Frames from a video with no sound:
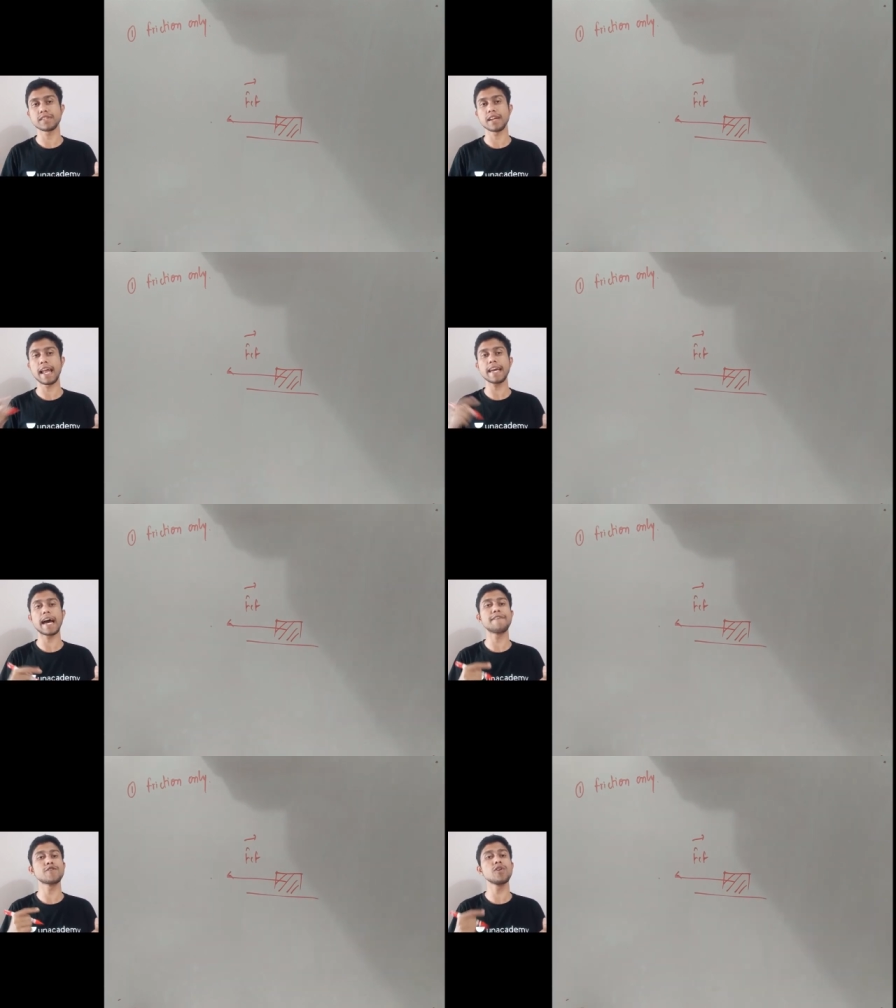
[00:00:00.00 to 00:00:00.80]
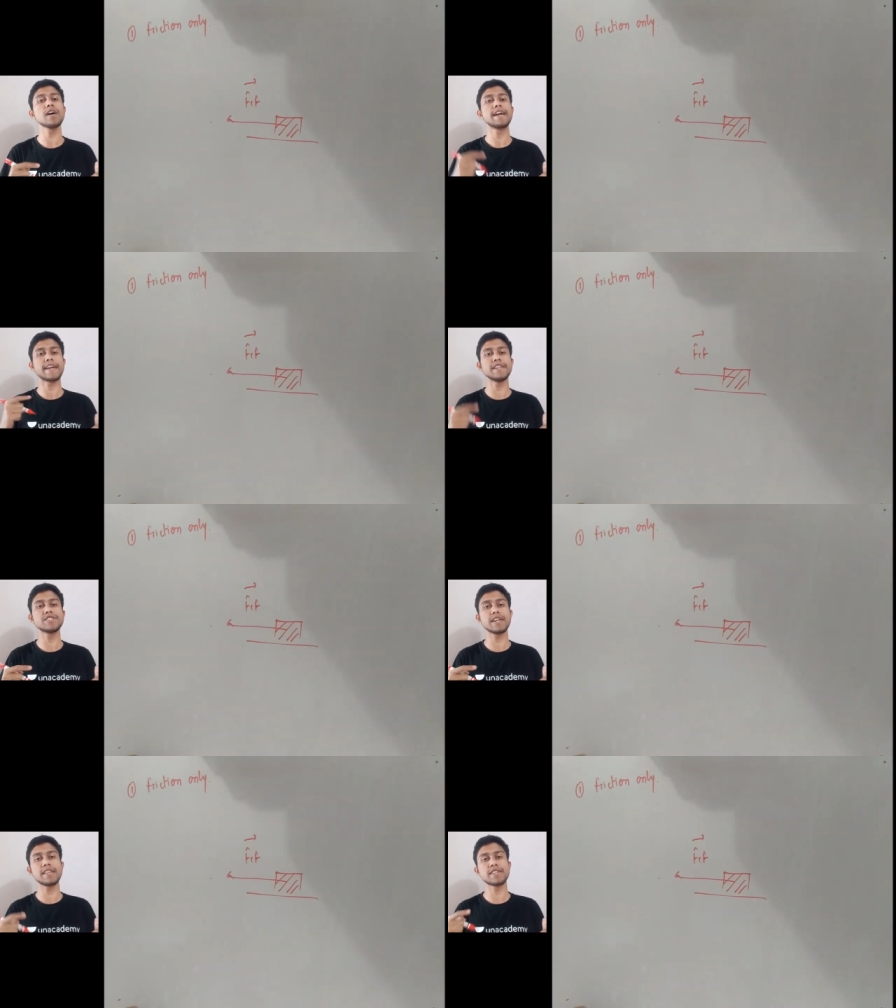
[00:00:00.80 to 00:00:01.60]
Like I have told,
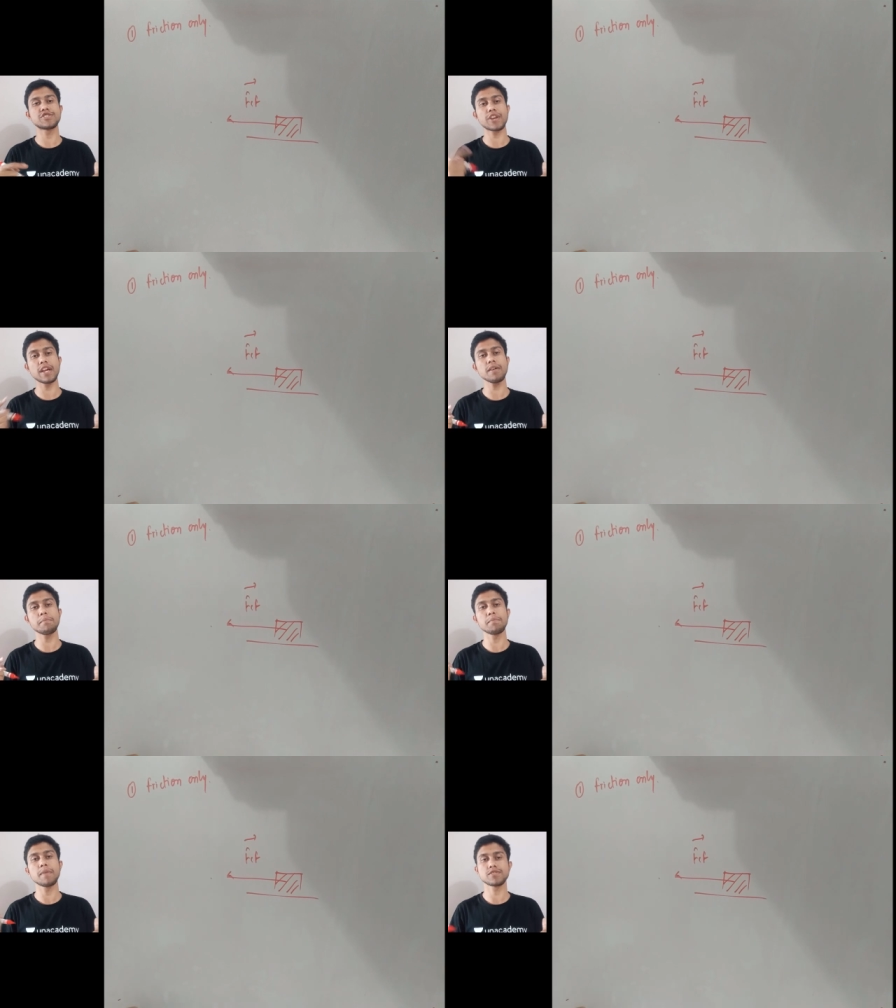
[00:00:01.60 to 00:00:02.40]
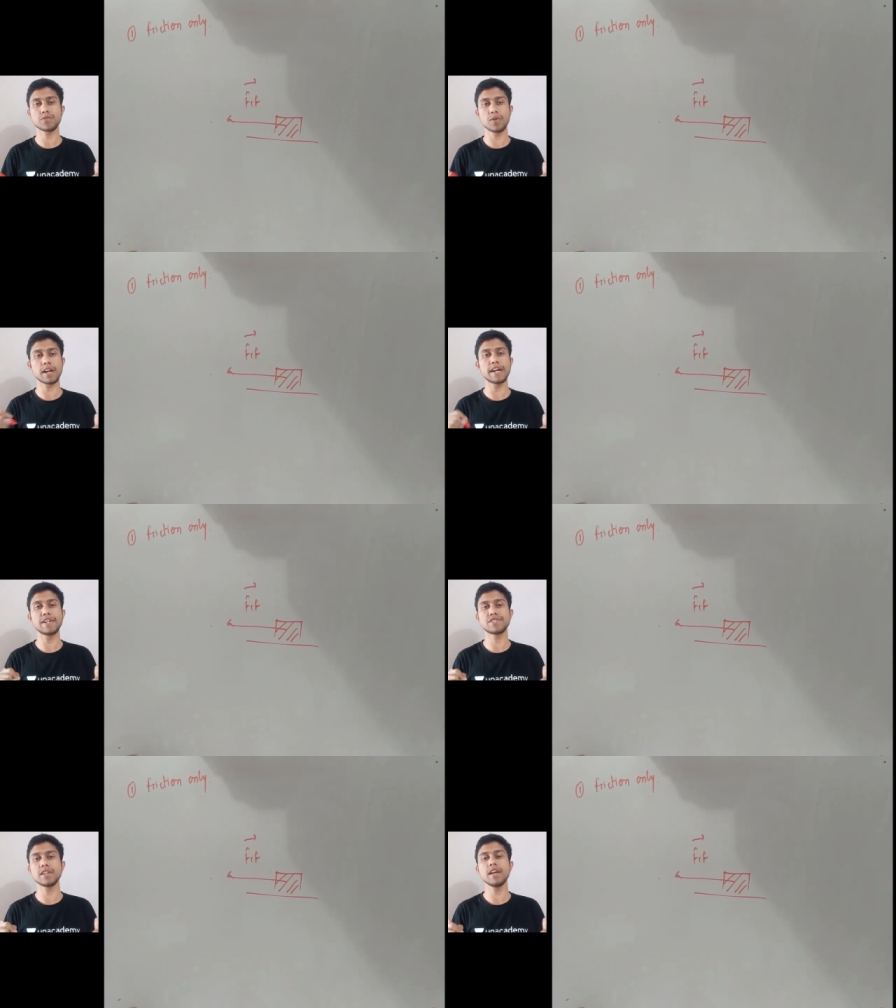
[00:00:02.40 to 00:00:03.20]
tension in the string stone
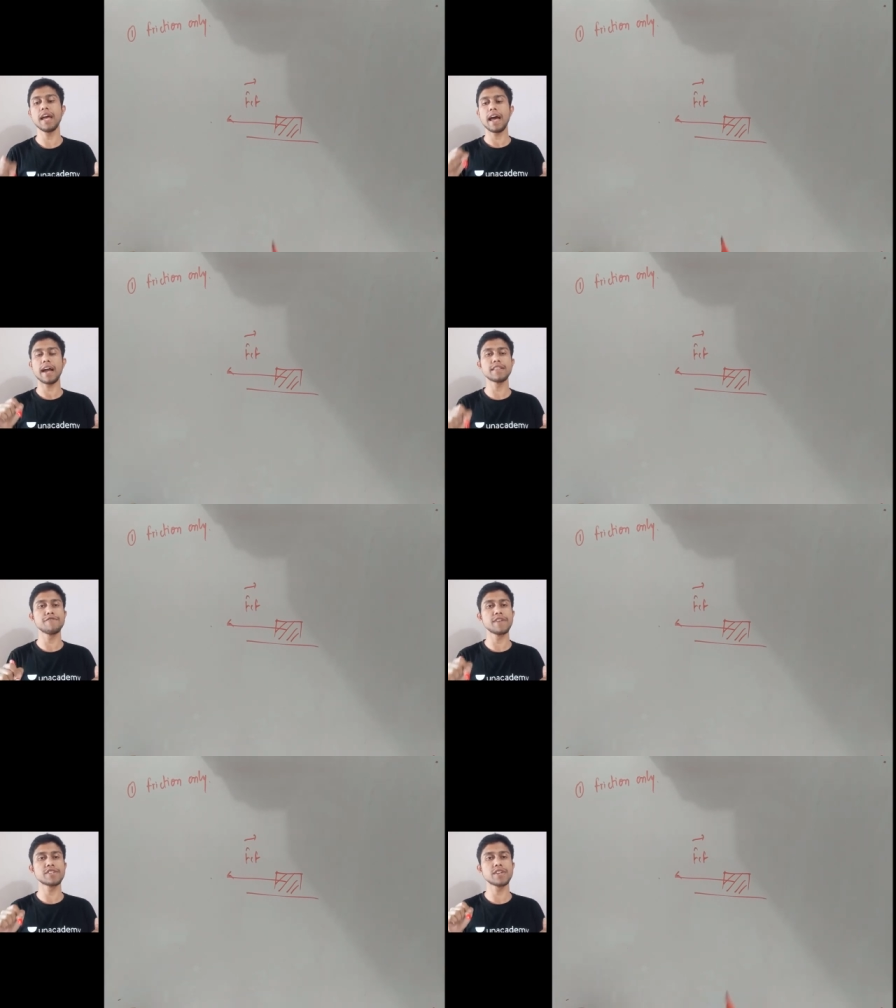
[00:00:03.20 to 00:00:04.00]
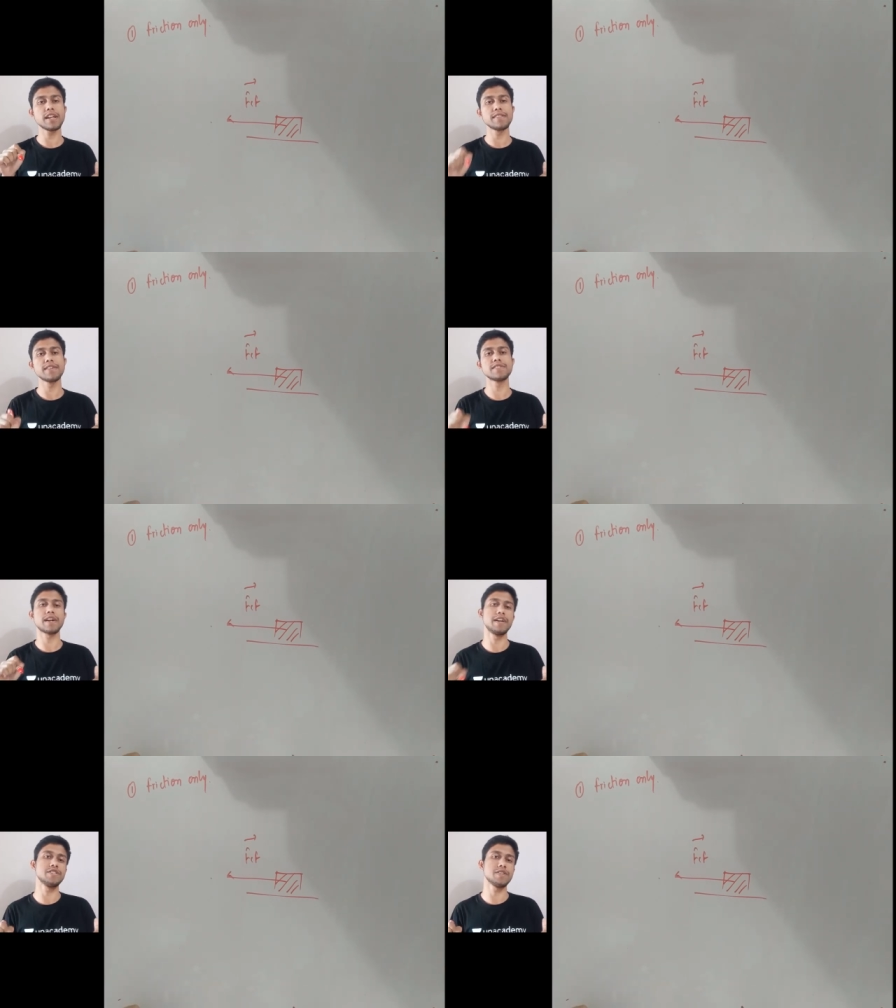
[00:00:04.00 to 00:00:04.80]
condition and the friction in this
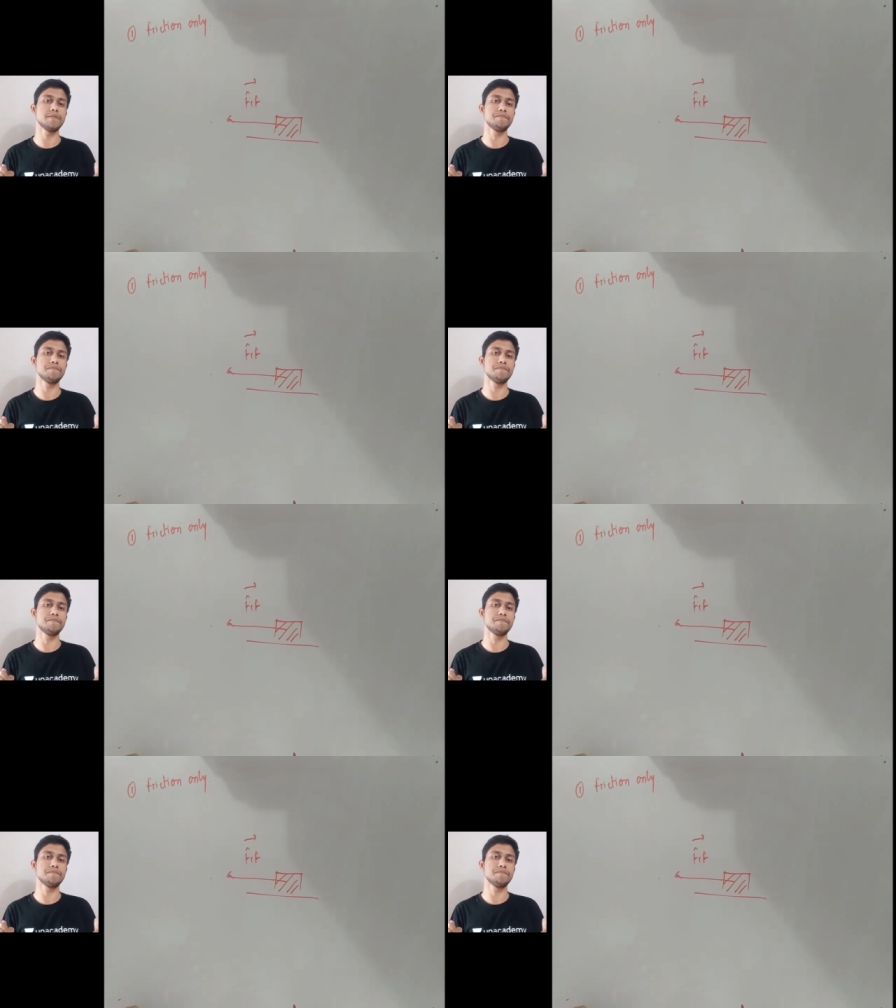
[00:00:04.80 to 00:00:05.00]
condition.